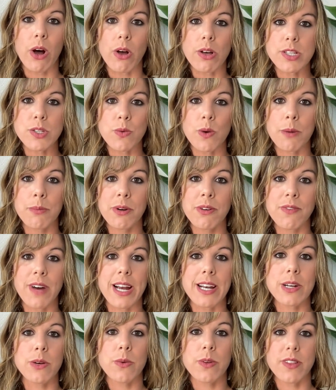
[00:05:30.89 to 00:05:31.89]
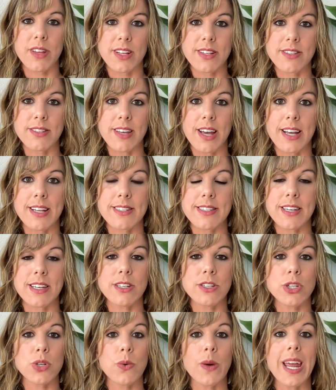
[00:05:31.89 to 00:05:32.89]
also are provided with insights
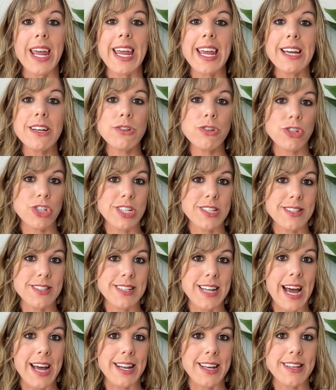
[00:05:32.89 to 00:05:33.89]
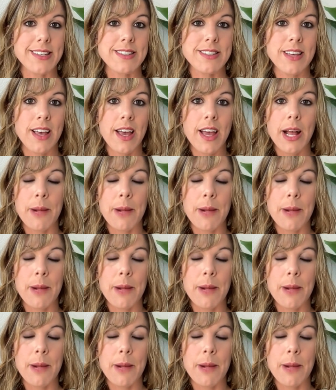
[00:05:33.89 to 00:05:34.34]
into androgen status